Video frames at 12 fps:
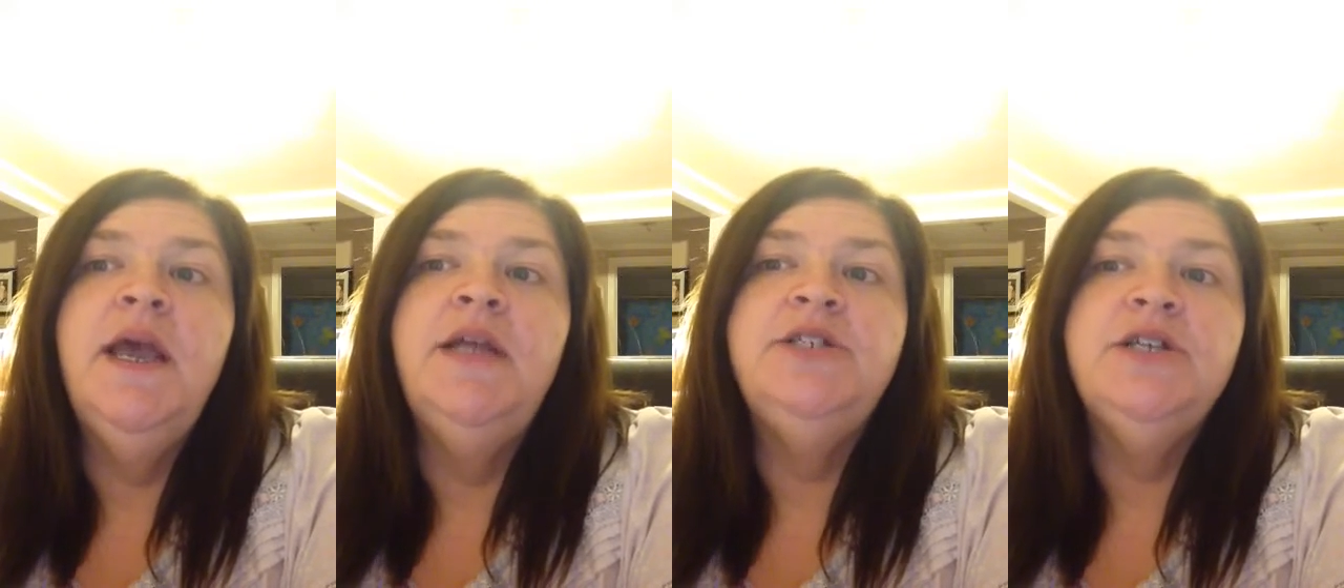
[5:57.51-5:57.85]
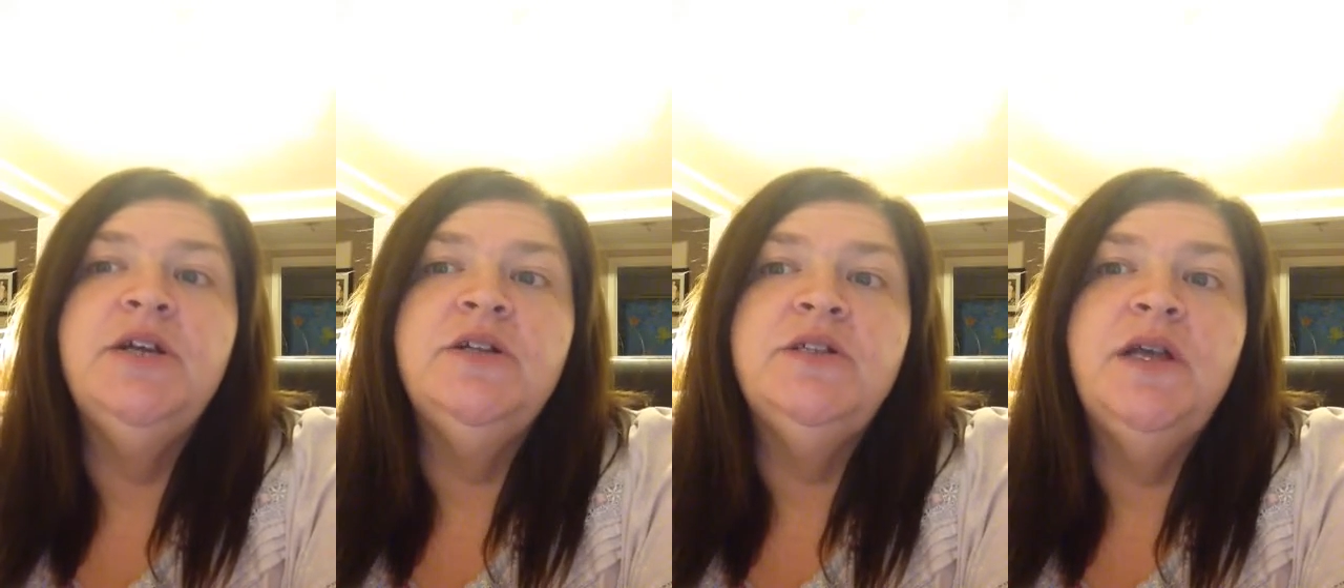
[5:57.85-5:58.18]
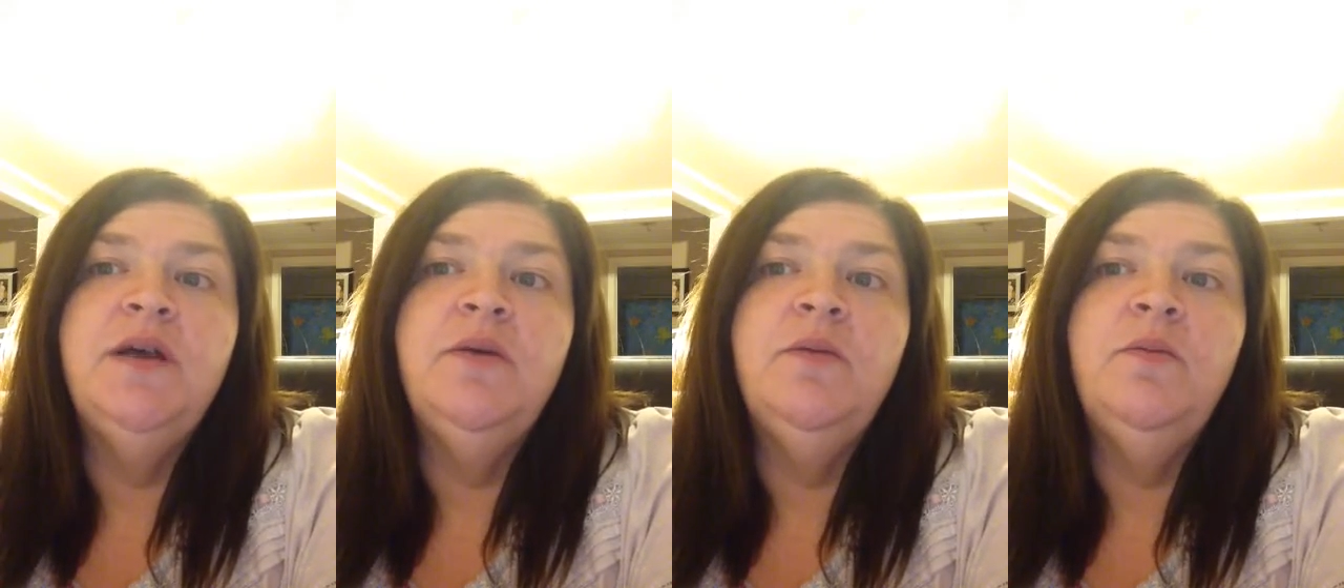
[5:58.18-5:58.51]
And she goes,
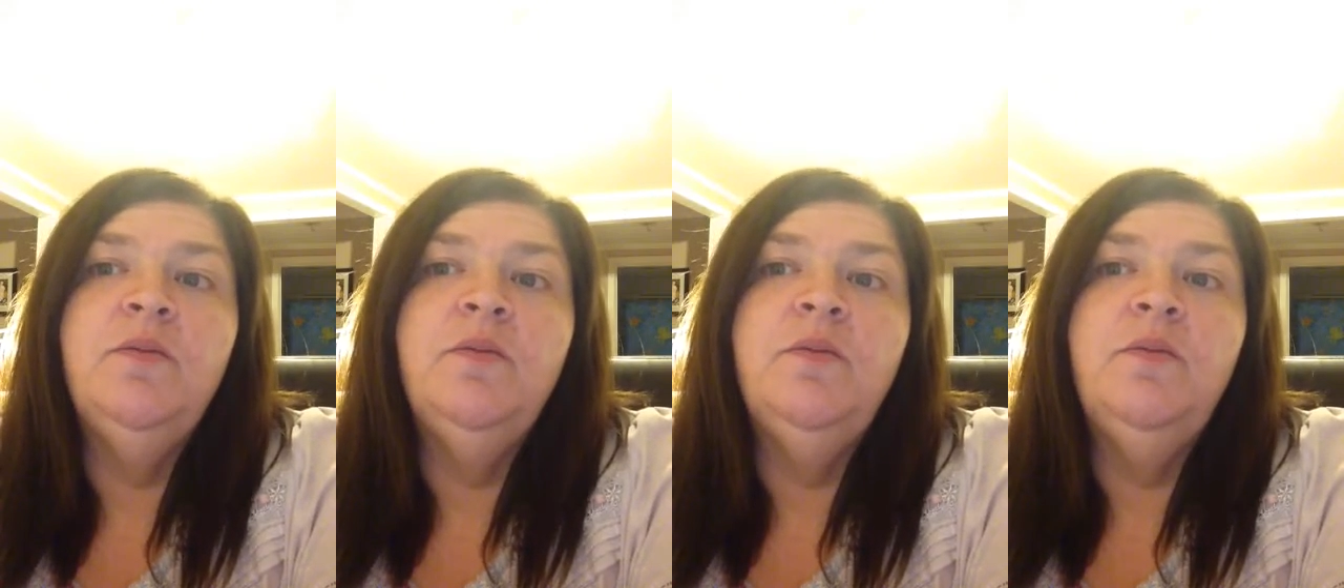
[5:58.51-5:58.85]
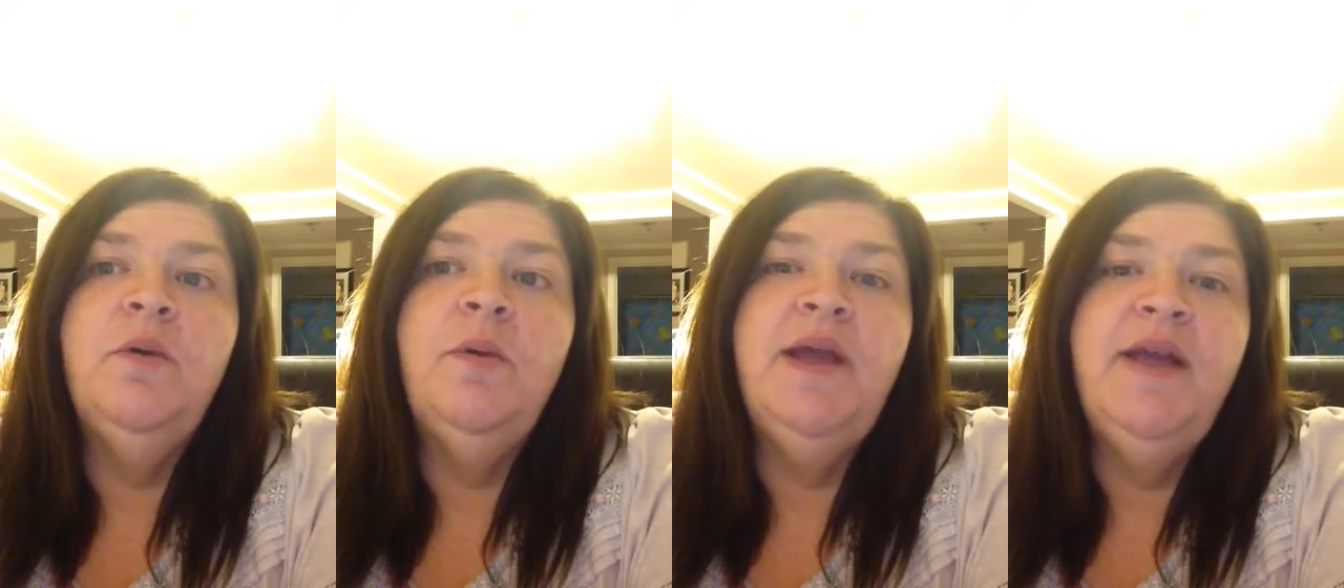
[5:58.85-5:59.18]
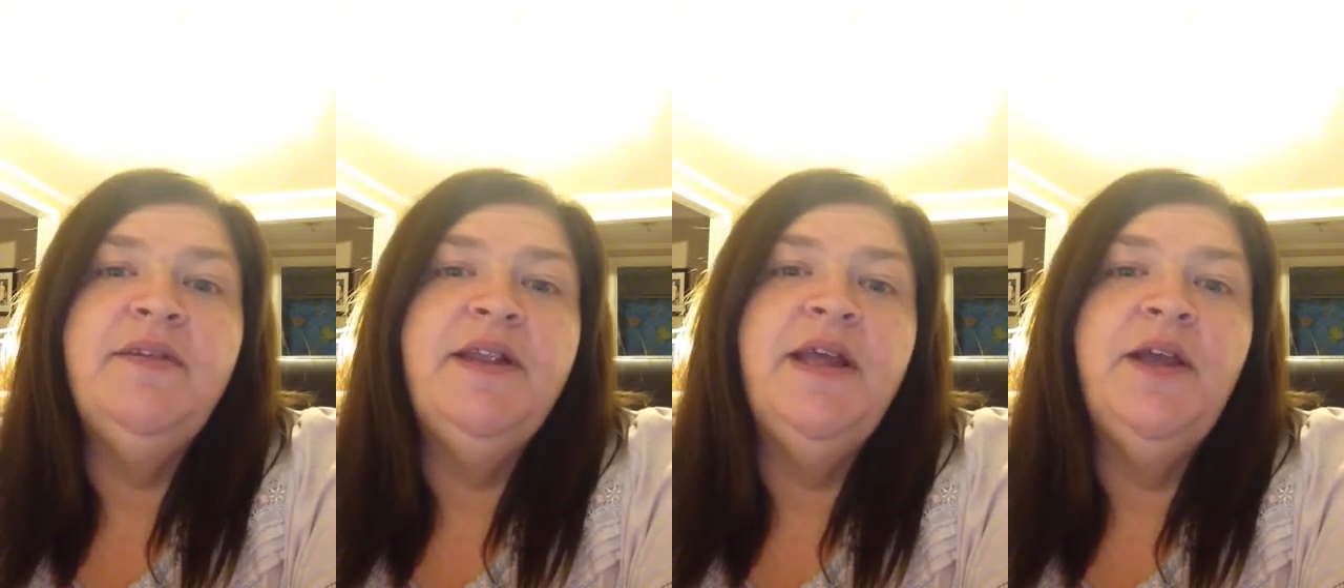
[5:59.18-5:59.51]
uh, but we
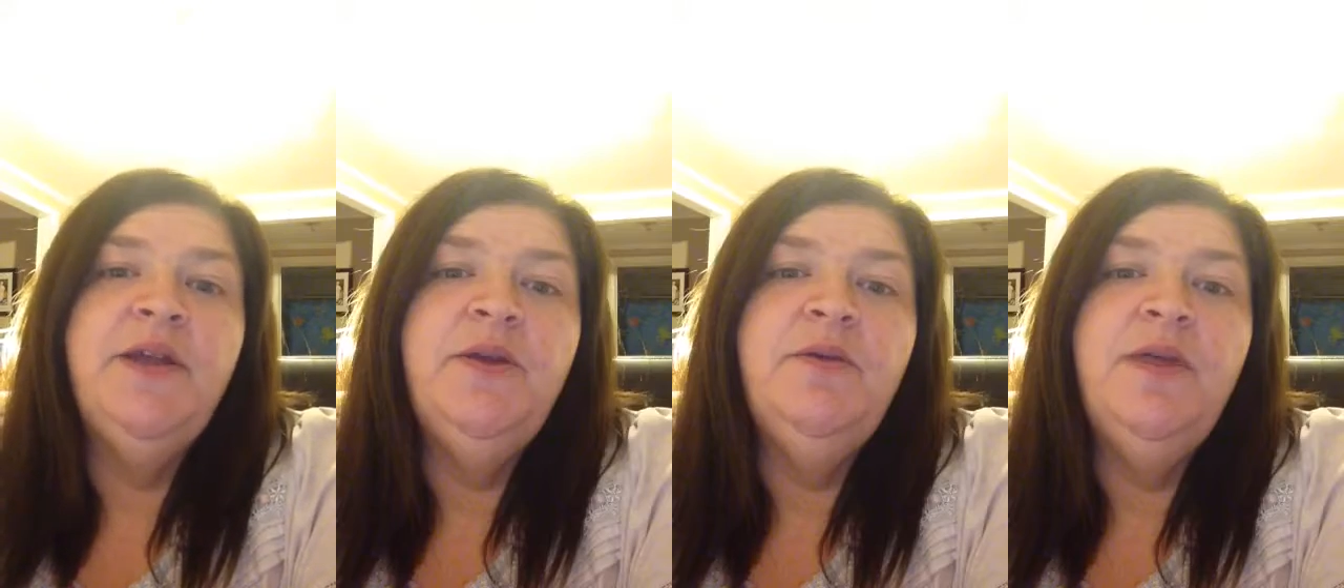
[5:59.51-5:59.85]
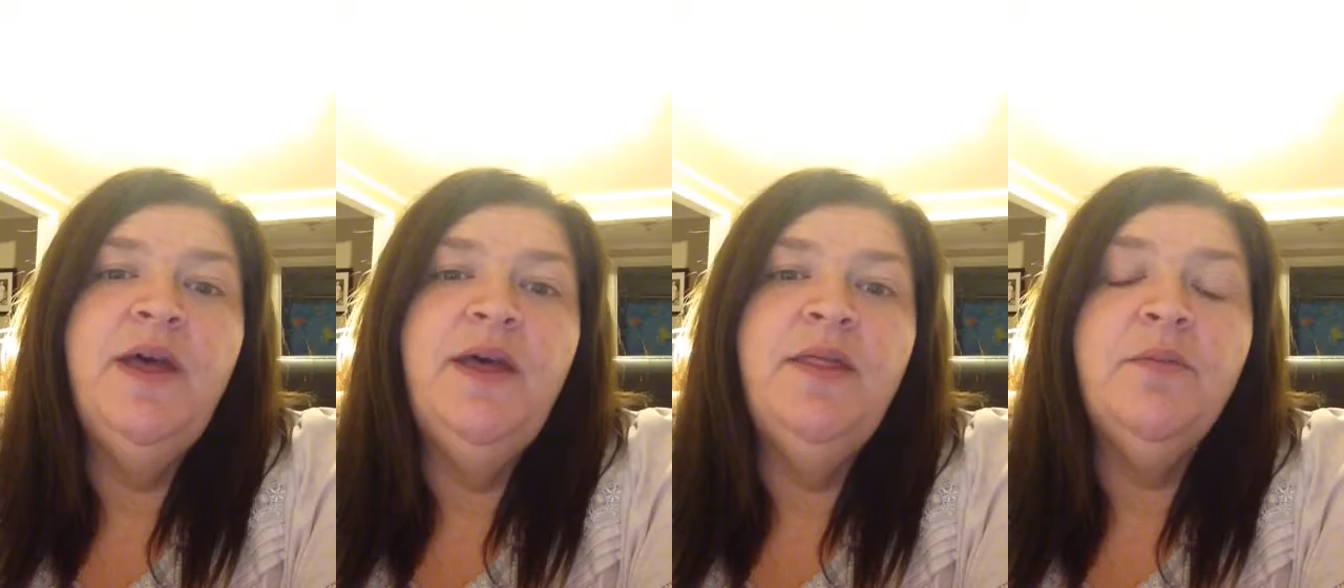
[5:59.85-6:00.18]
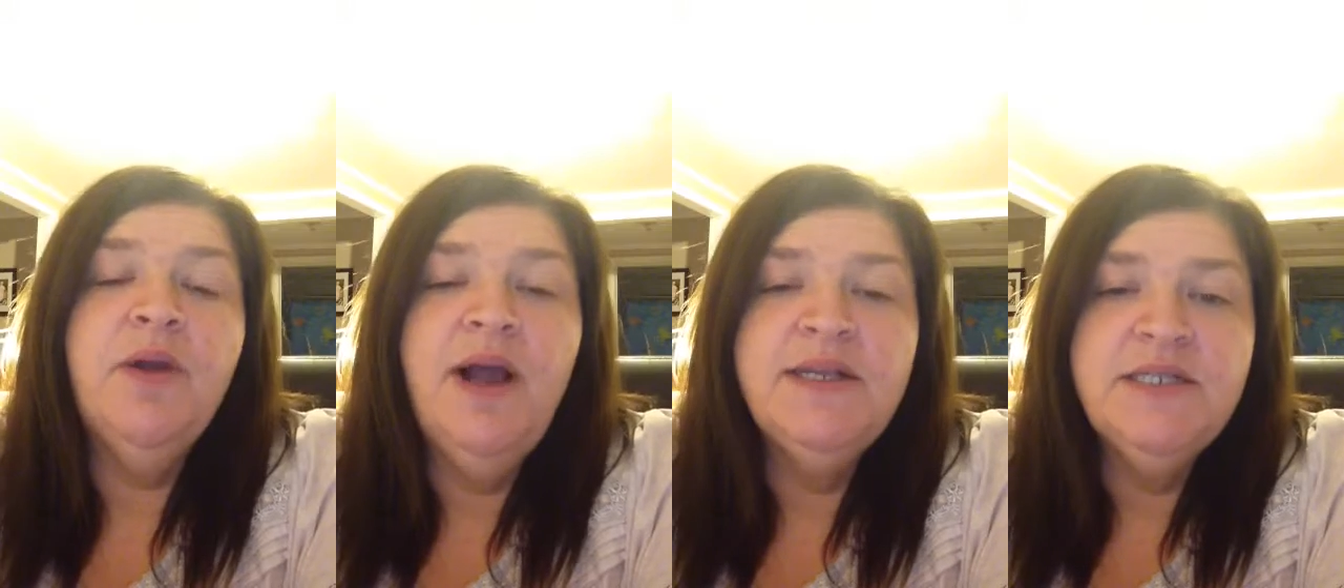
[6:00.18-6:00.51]
have to tell you that the
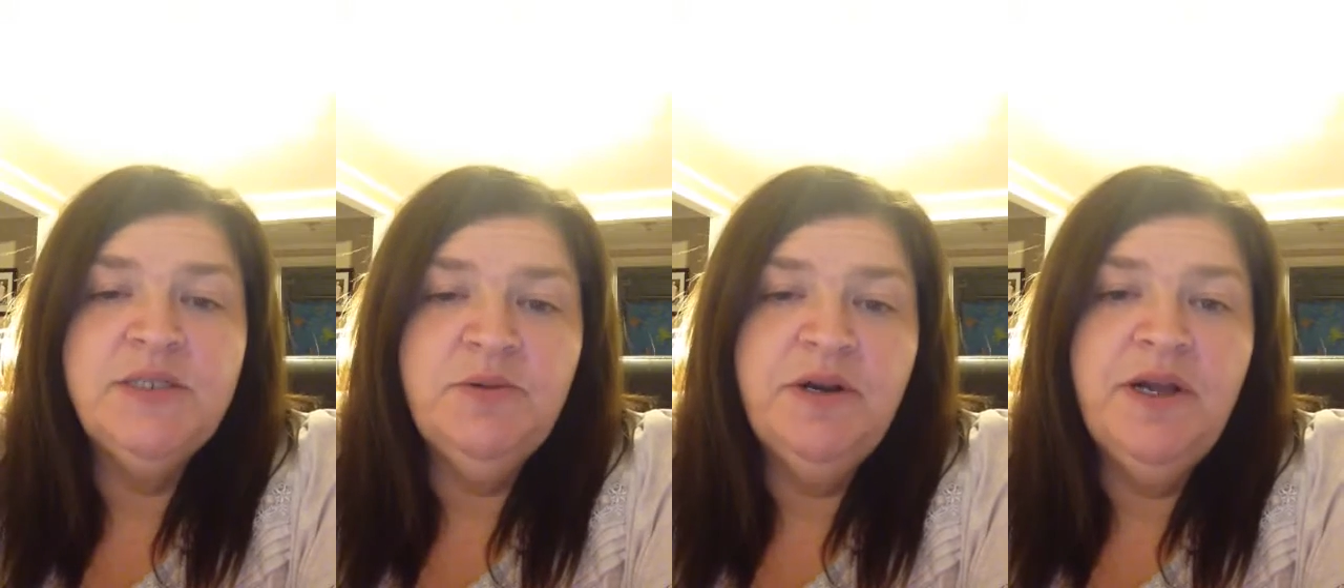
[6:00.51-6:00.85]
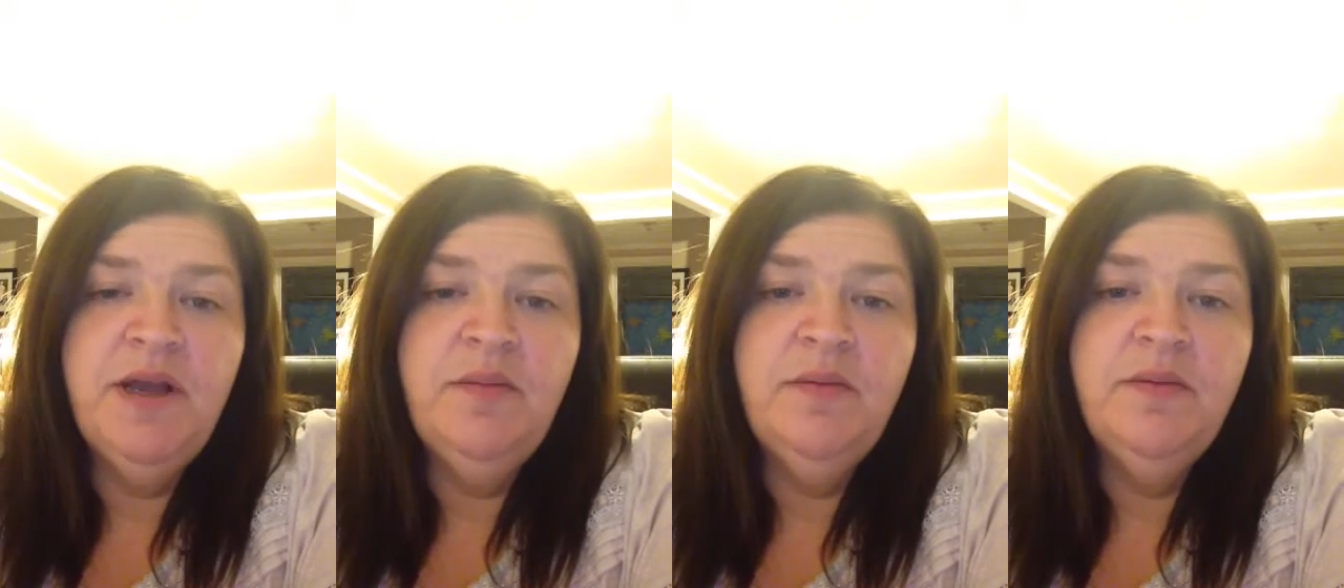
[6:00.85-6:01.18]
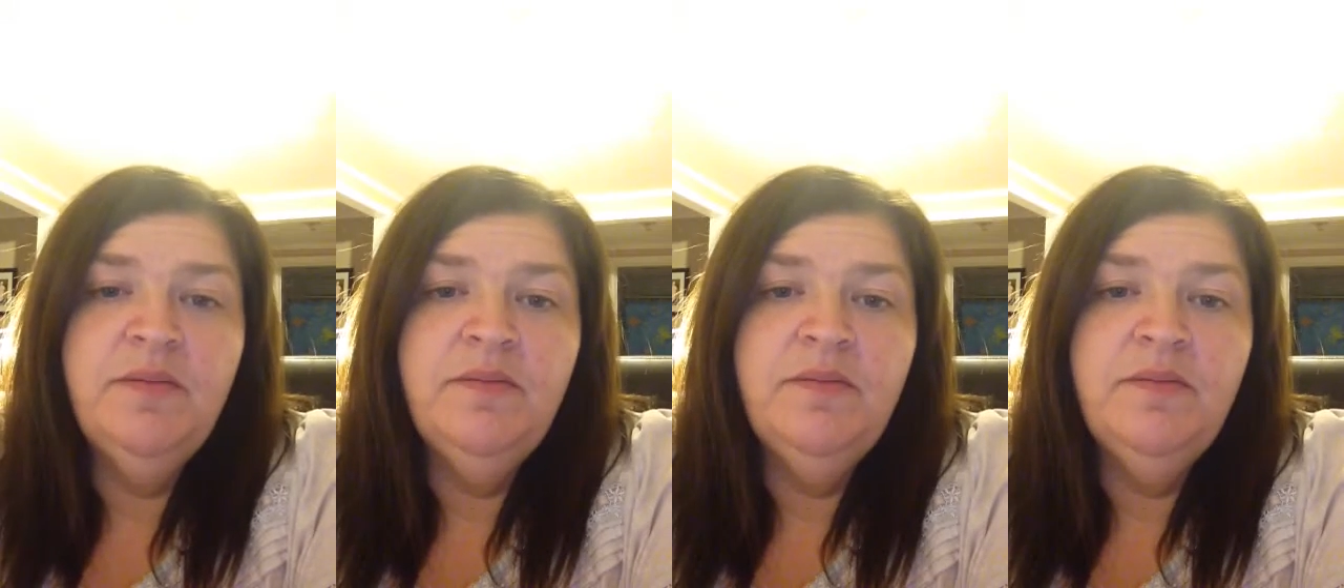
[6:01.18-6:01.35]
prices went up.